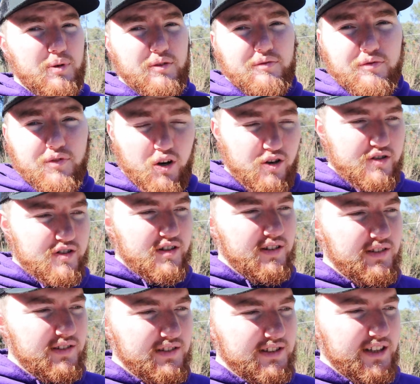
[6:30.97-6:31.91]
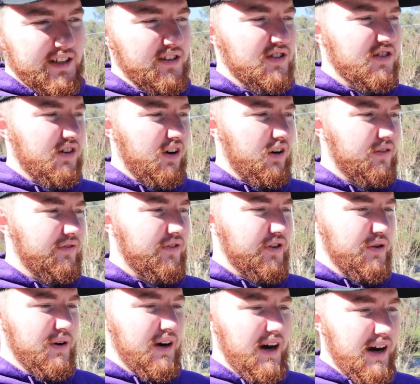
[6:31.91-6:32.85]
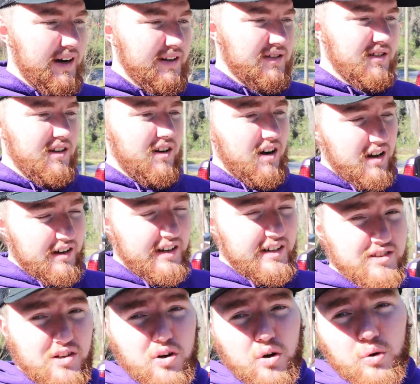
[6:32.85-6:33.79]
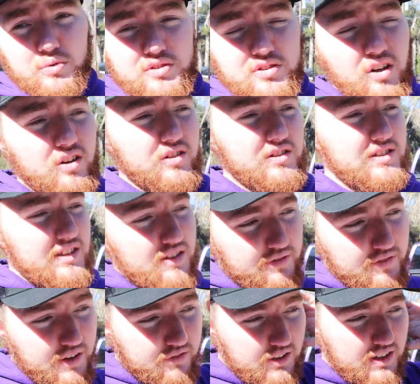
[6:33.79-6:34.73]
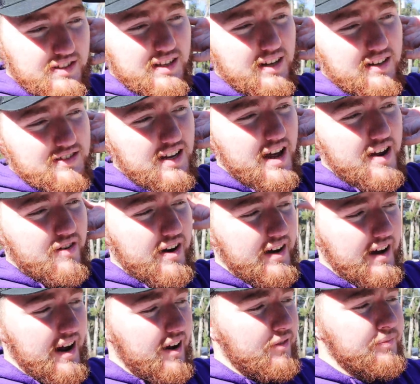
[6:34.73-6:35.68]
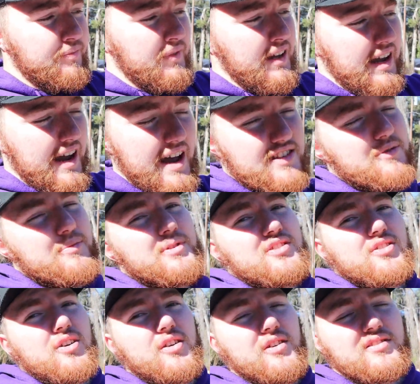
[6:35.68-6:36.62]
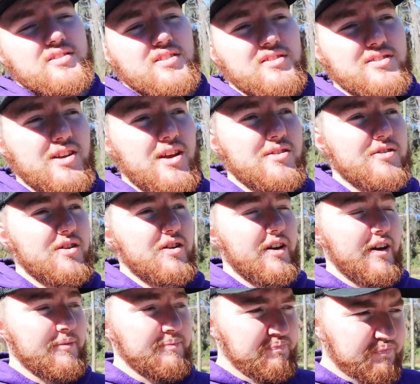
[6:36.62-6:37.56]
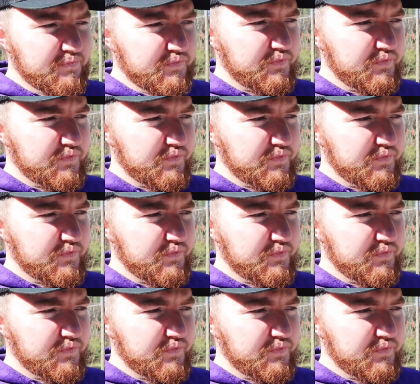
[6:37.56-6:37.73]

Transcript: But first, let's get a start for you guys. It is a cold start, it's in the 50s outside right now, hasn't been started since yesterday,